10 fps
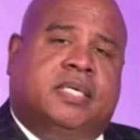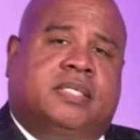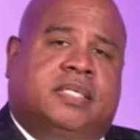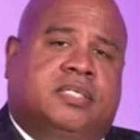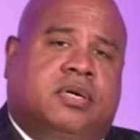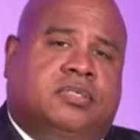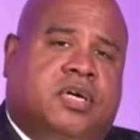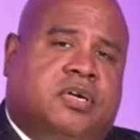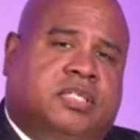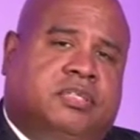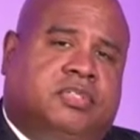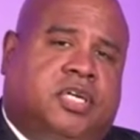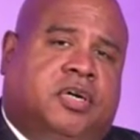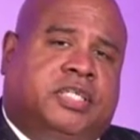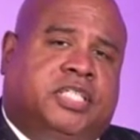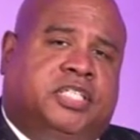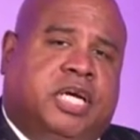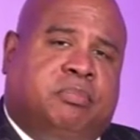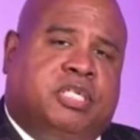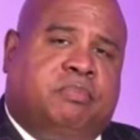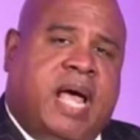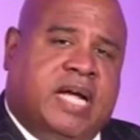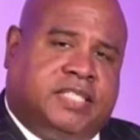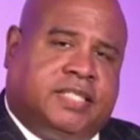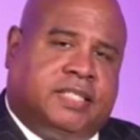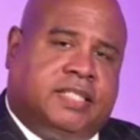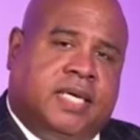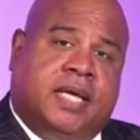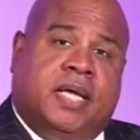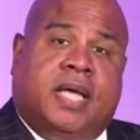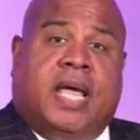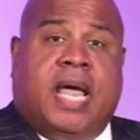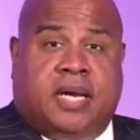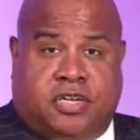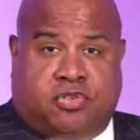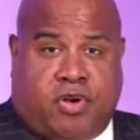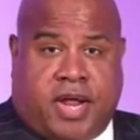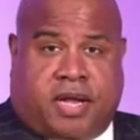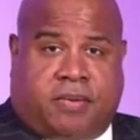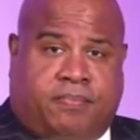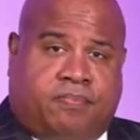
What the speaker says: These alternatives currently shape his passions and his writing.